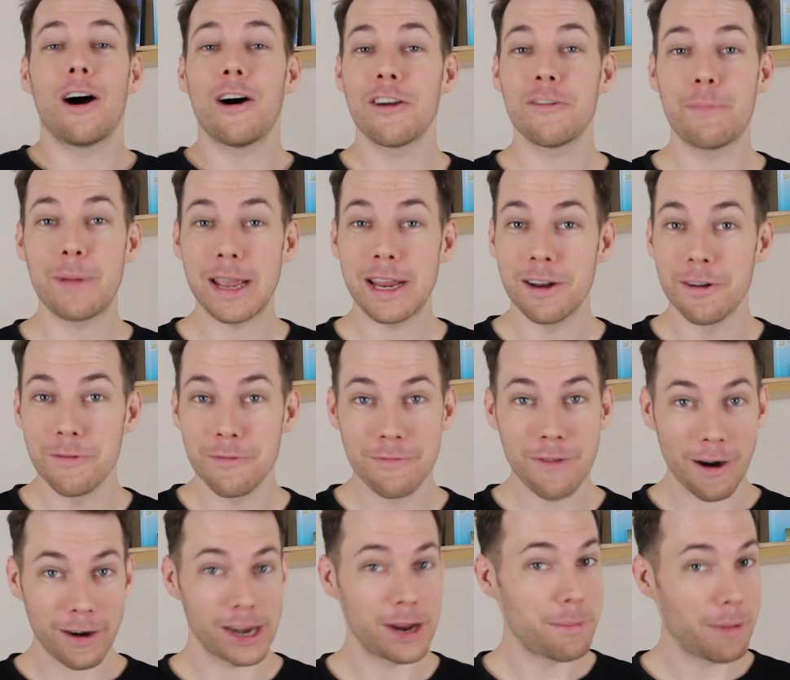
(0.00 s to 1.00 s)
I've been
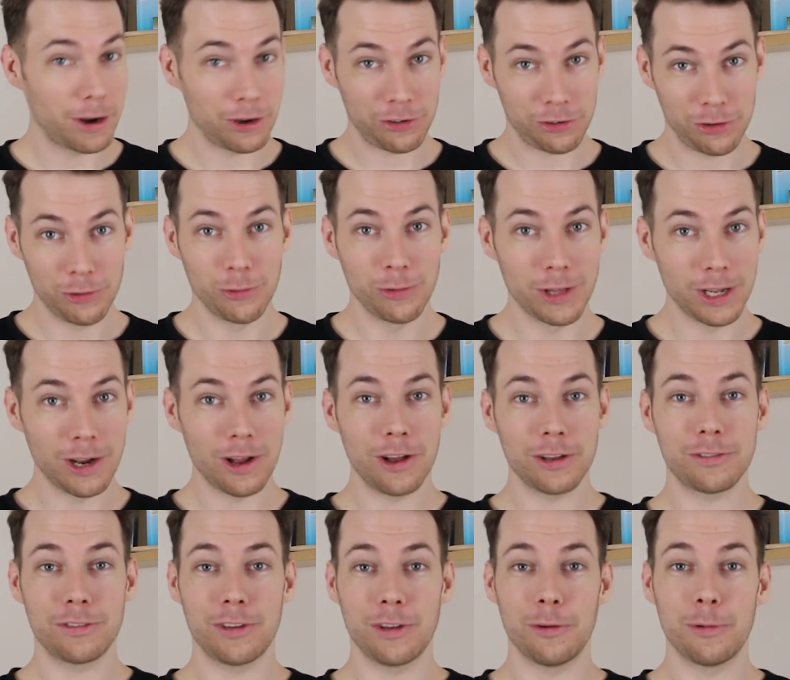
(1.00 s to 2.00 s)
very emotional the
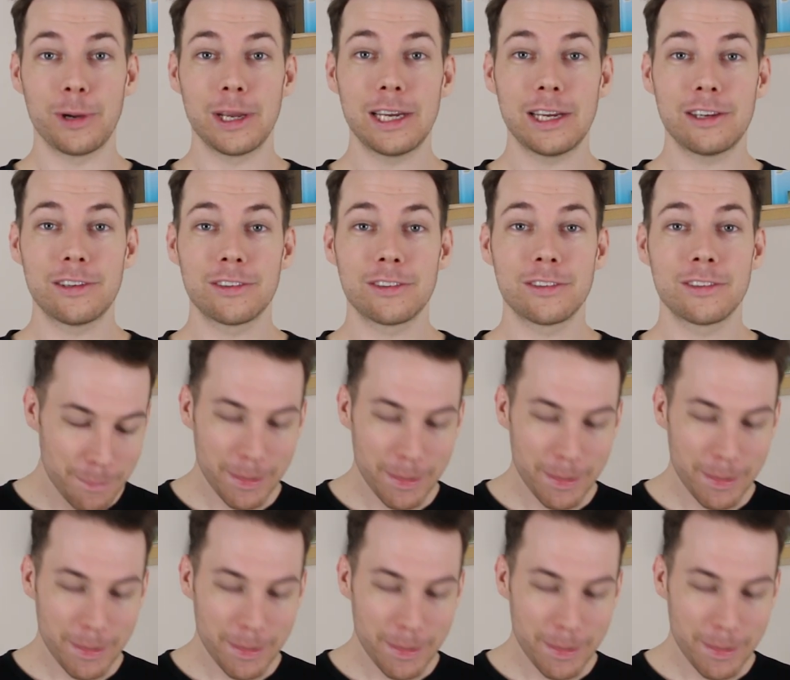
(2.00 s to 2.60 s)
last few weeks.